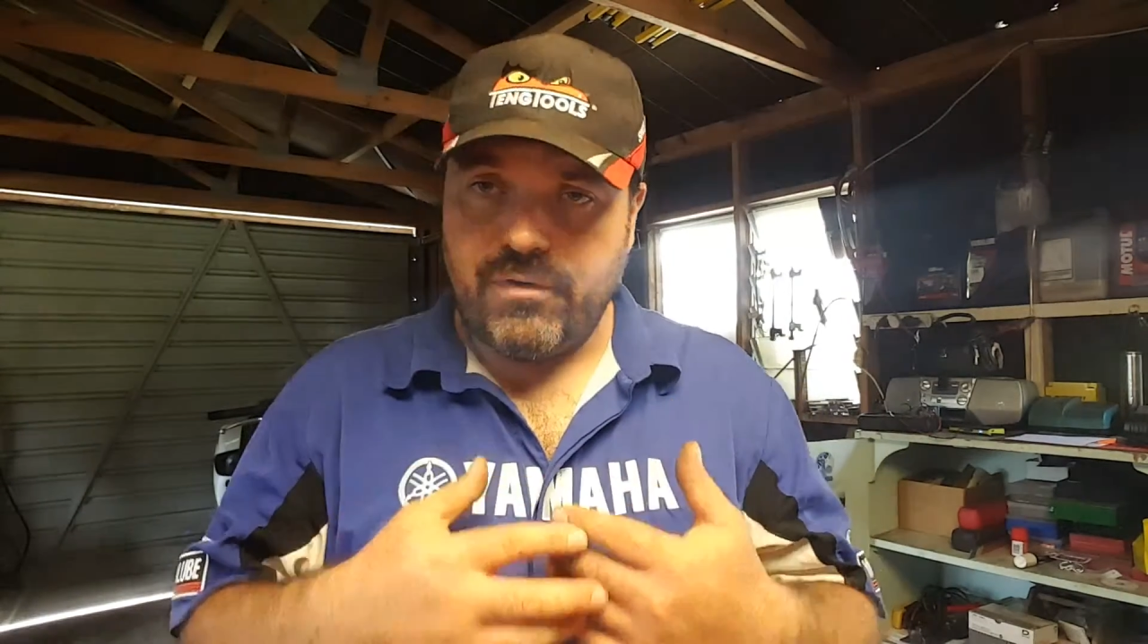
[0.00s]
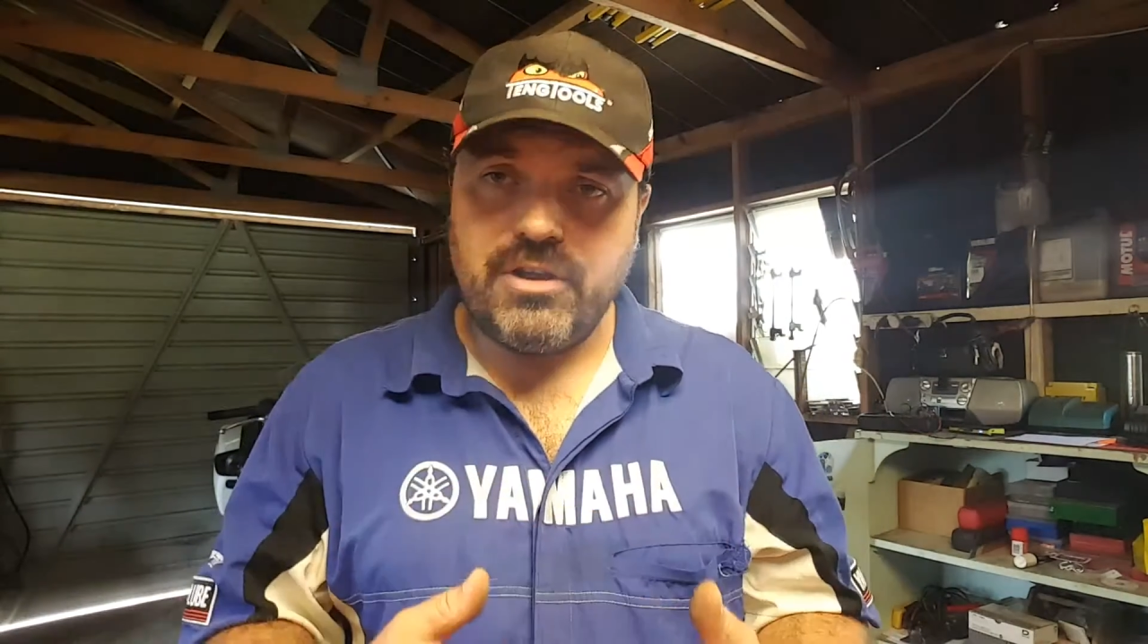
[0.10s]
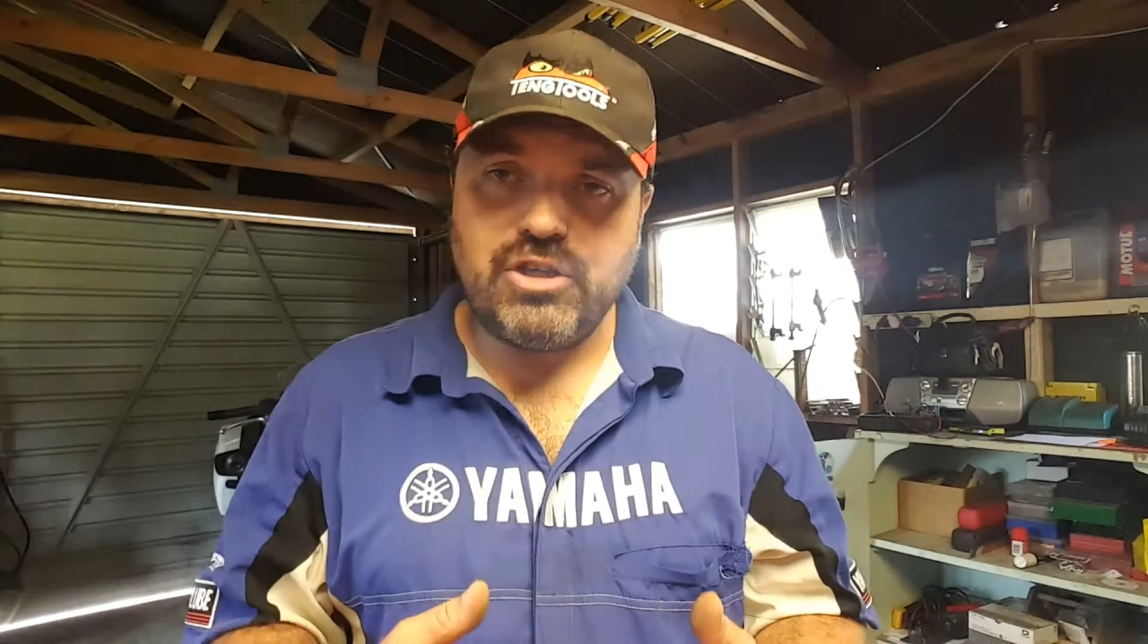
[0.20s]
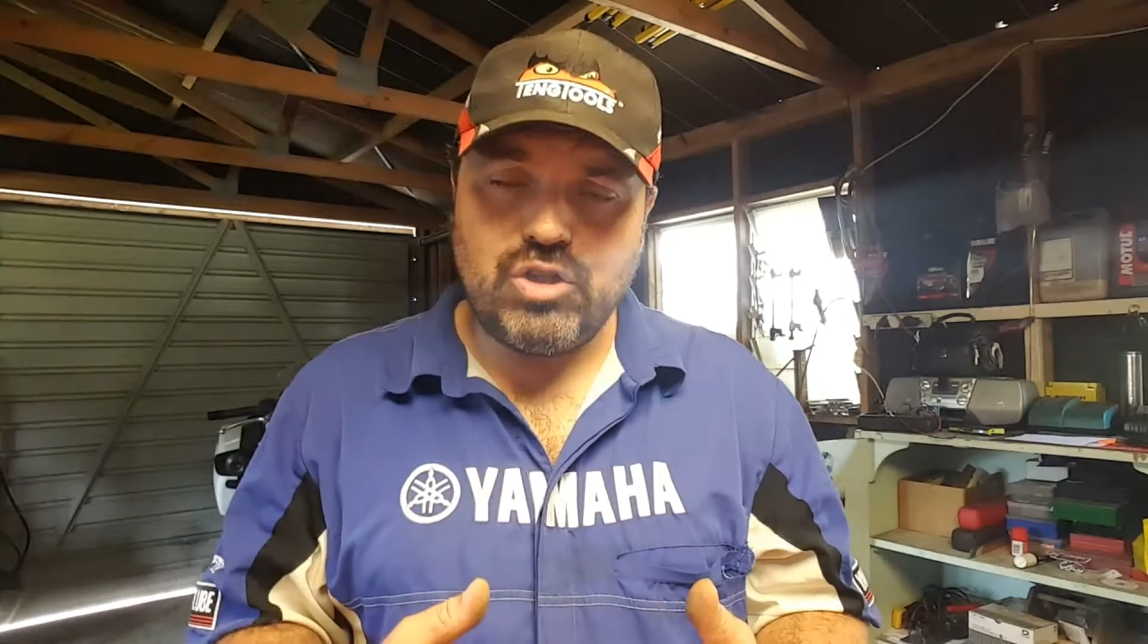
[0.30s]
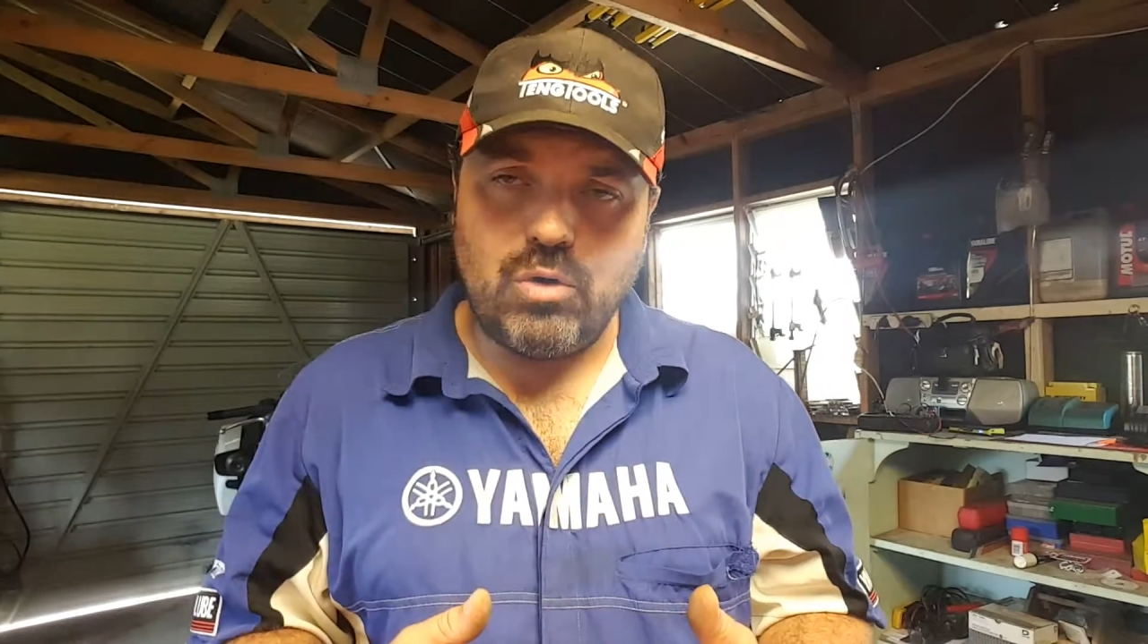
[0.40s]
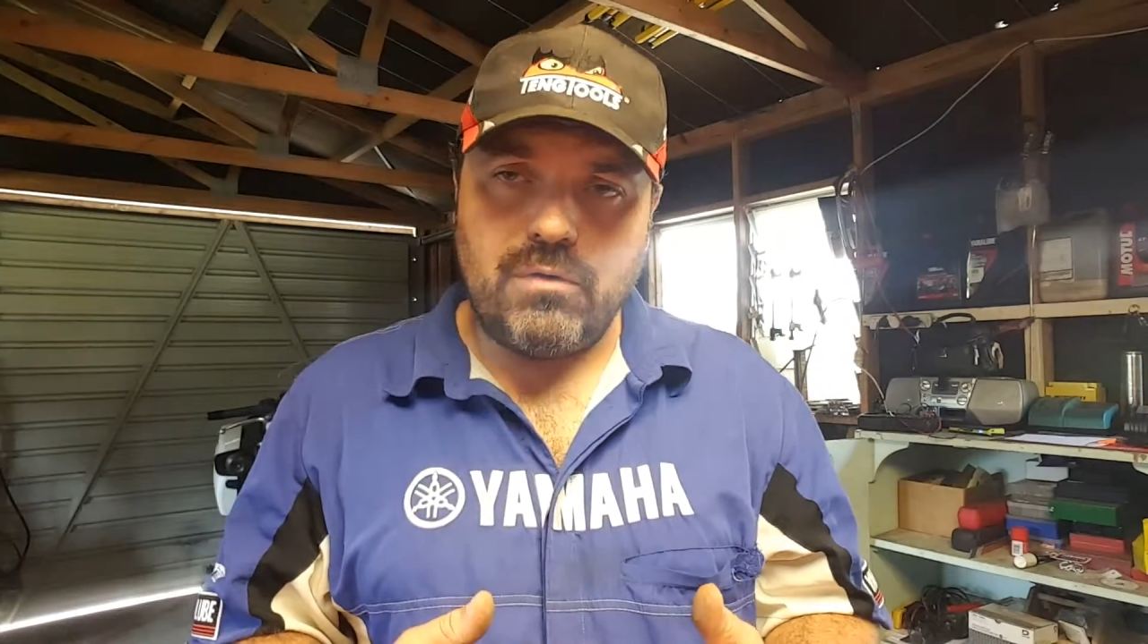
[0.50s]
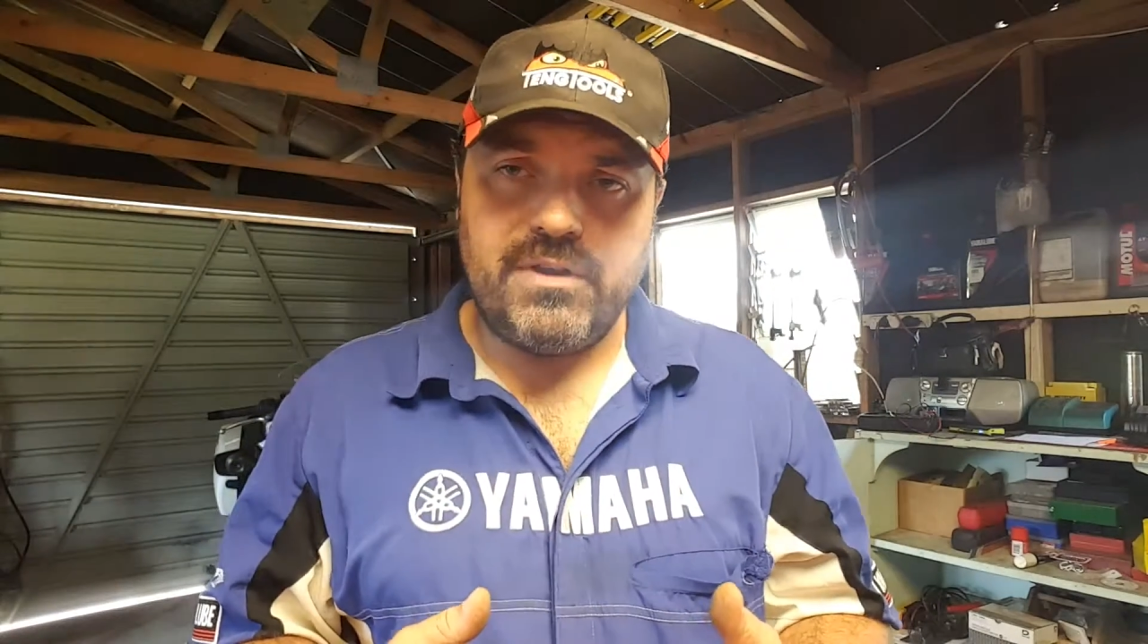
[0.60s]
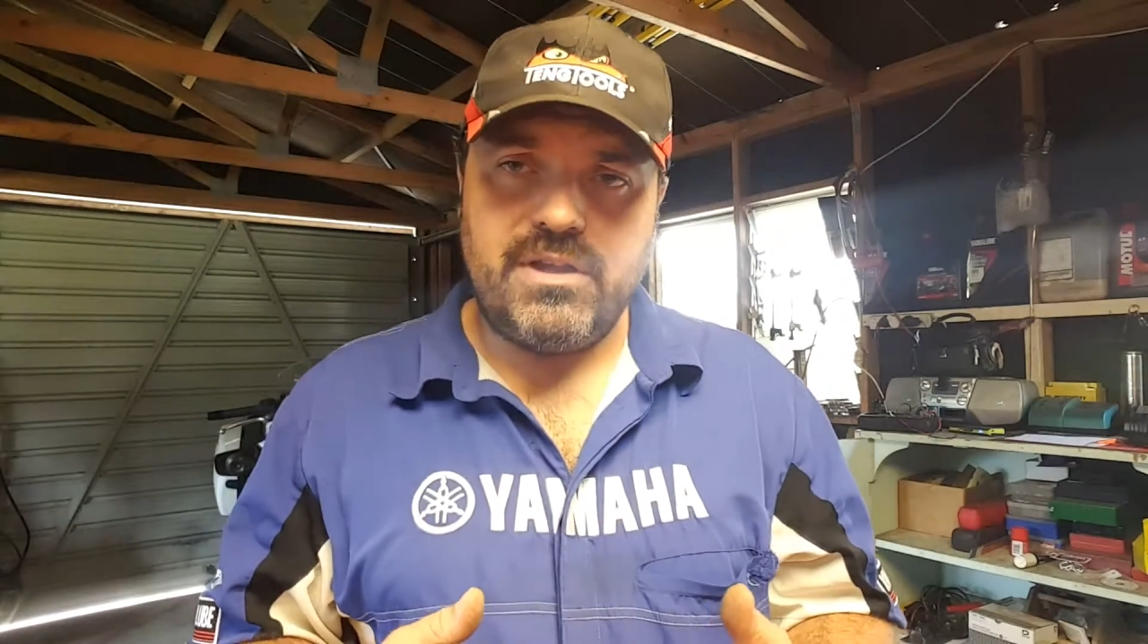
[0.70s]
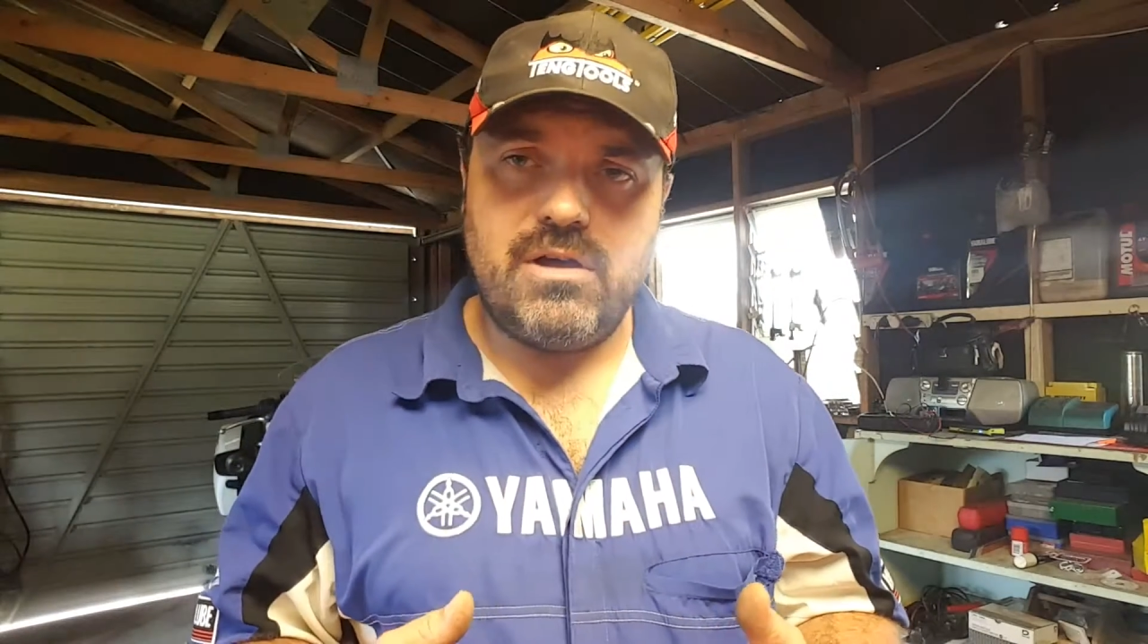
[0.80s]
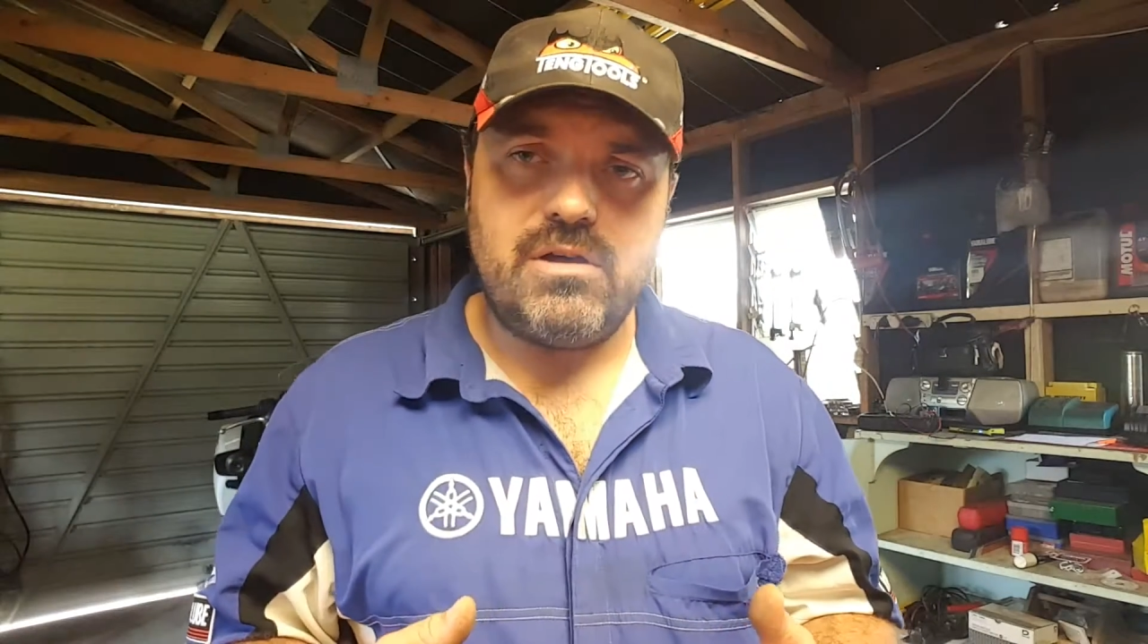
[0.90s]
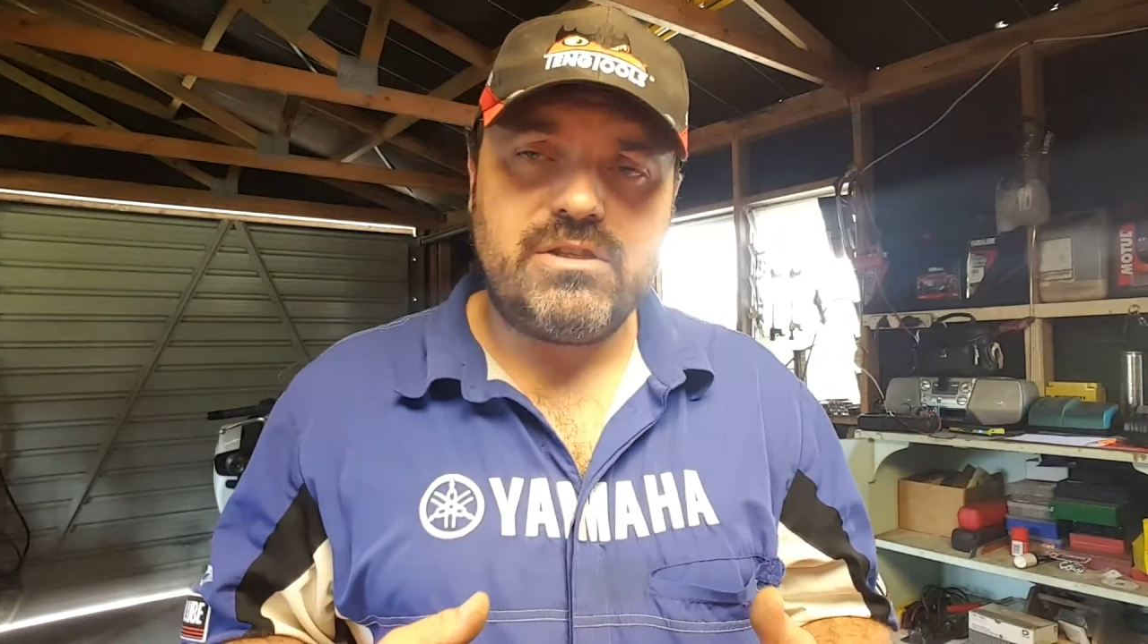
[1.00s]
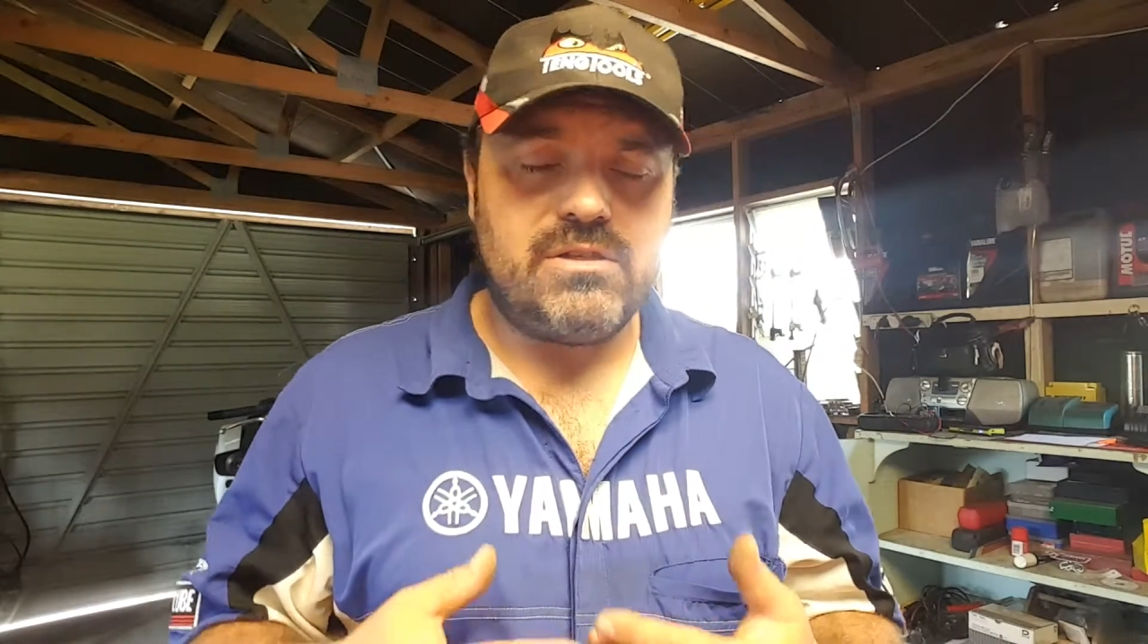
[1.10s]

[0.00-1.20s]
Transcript: very short videos.